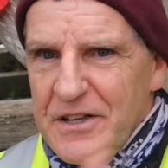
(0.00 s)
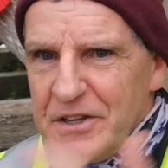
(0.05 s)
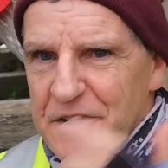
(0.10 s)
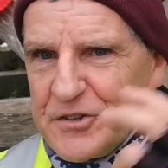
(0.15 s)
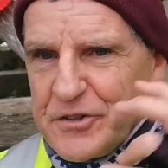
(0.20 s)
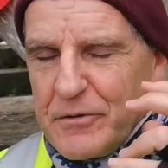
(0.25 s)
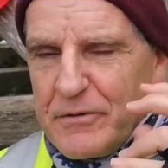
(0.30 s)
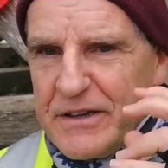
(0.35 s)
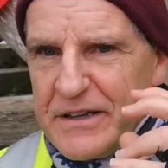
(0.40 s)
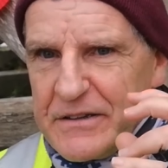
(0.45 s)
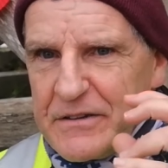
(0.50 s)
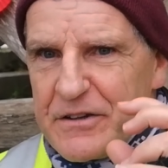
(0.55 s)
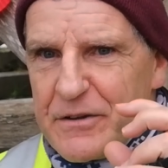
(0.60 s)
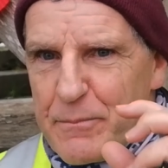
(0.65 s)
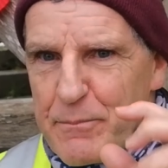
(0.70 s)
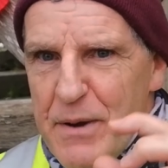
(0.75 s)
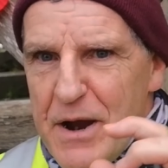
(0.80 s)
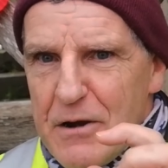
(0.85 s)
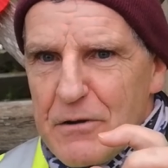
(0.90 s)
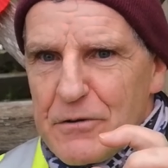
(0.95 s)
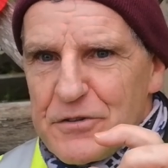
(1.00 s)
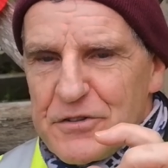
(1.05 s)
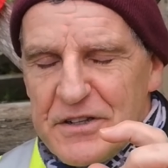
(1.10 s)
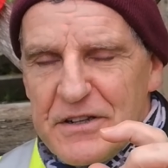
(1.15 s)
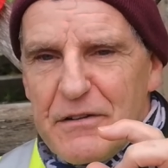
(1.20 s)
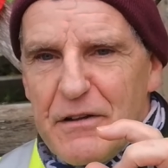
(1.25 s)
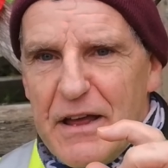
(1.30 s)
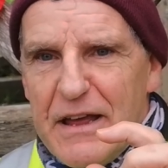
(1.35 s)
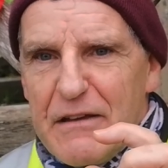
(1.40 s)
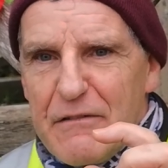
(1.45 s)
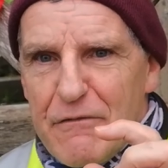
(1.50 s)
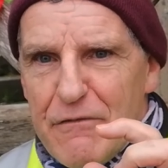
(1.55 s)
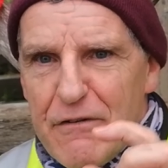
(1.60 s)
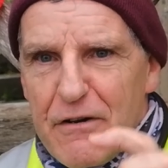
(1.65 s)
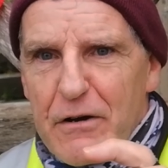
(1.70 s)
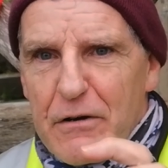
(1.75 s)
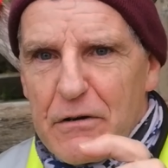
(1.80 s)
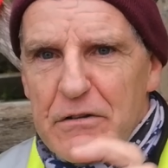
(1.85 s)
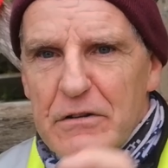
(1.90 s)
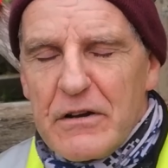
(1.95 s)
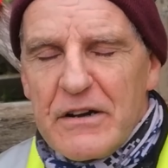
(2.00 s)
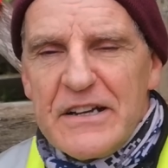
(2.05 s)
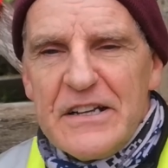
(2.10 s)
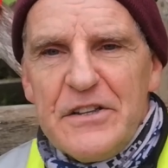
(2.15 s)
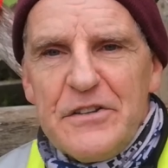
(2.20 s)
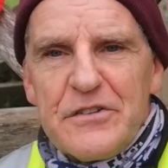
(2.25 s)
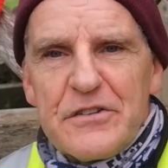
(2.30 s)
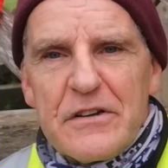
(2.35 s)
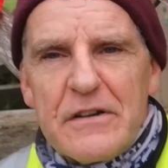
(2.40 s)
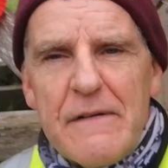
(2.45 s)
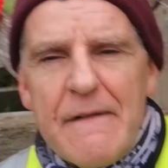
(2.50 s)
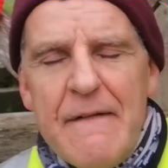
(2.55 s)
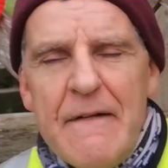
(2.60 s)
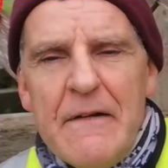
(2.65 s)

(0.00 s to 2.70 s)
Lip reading: So in comparison, it felt a lot easier.